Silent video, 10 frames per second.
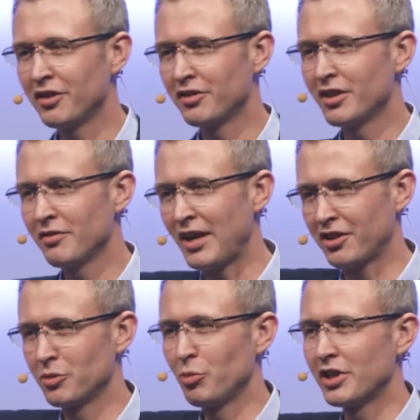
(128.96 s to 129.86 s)
is an
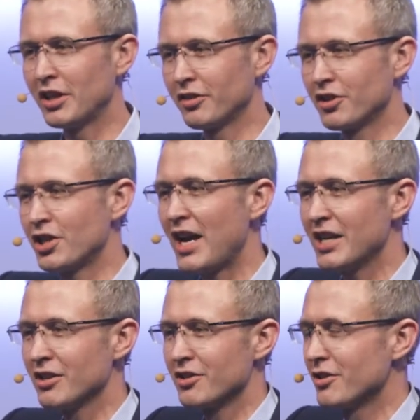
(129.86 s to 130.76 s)
inflection point. It's a
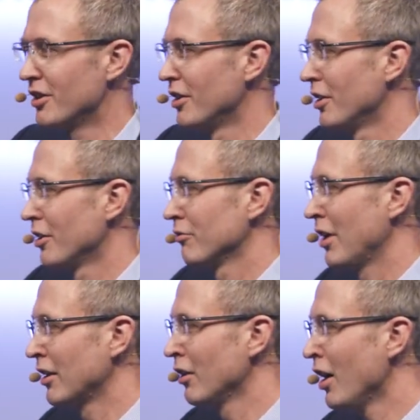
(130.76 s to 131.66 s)
change,
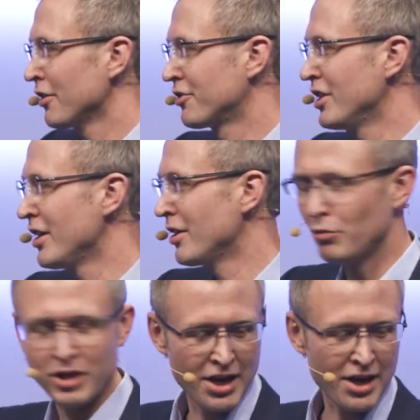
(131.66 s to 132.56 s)
right? Last year,
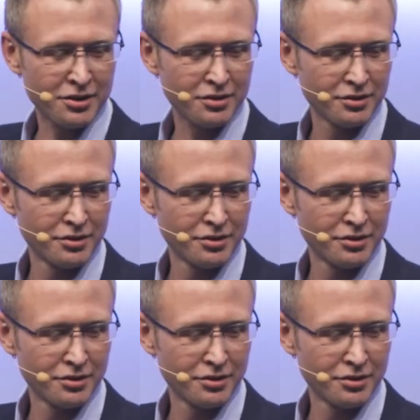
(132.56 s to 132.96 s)
we had